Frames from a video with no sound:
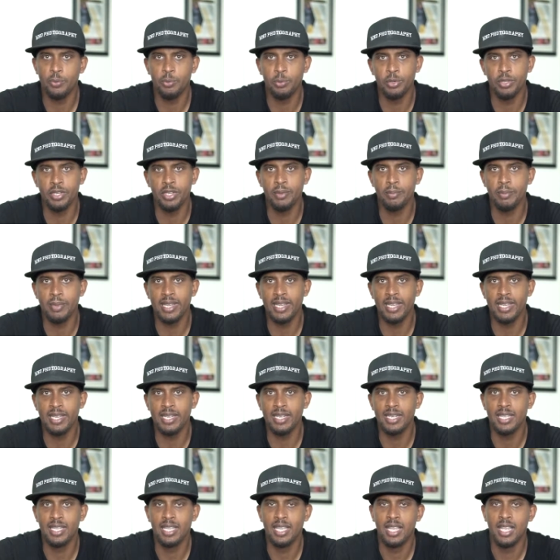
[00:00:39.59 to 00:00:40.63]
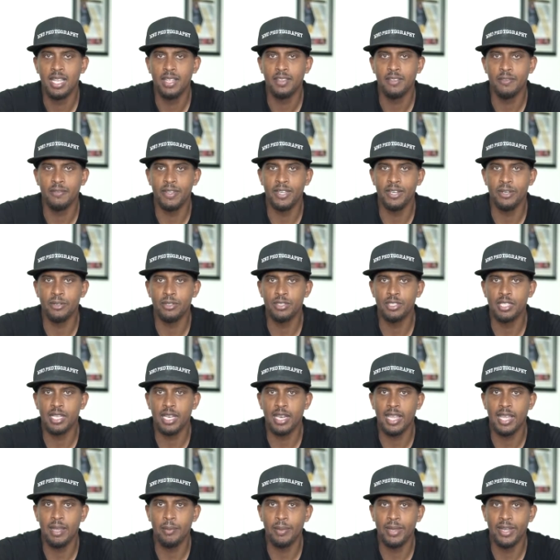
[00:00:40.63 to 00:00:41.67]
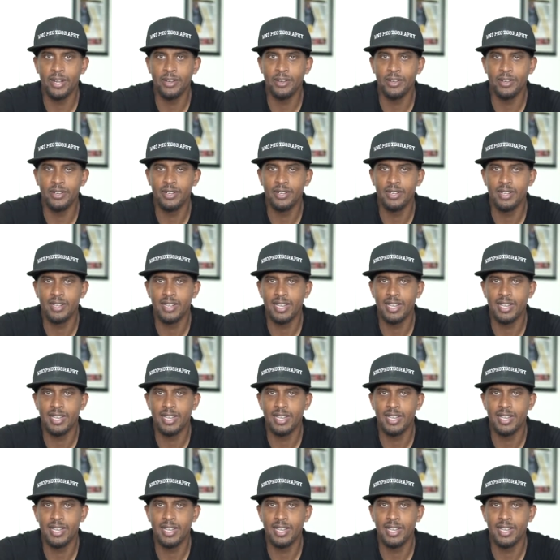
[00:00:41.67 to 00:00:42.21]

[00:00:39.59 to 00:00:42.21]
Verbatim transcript: really made the videos a lot better.